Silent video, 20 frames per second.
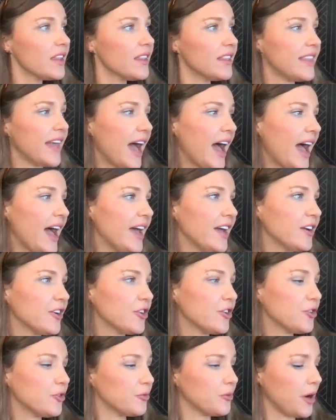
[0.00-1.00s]
that
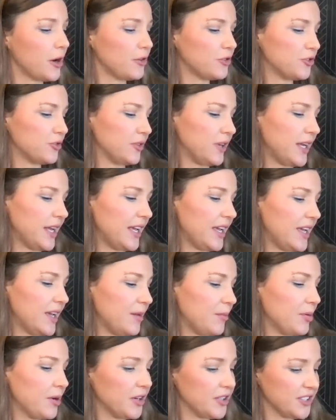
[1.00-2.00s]
grocery
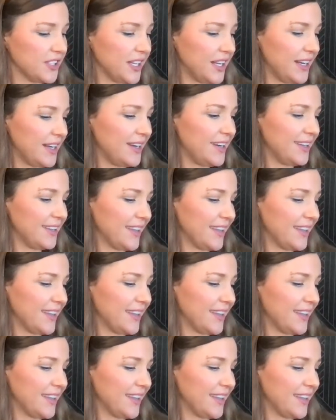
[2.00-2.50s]
person,